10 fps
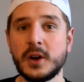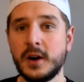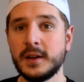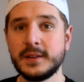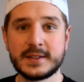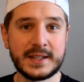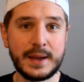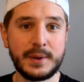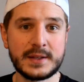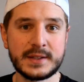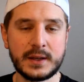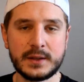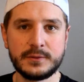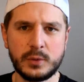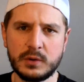on the
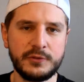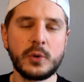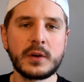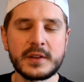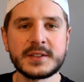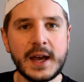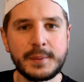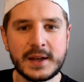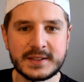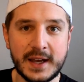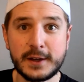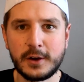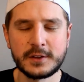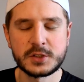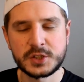side-by-side, or for the side-by-side
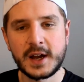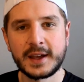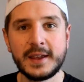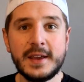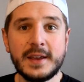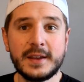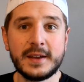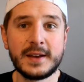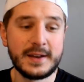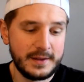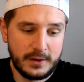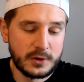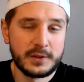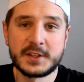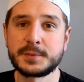on the truck.
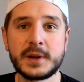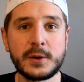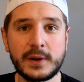Early spring,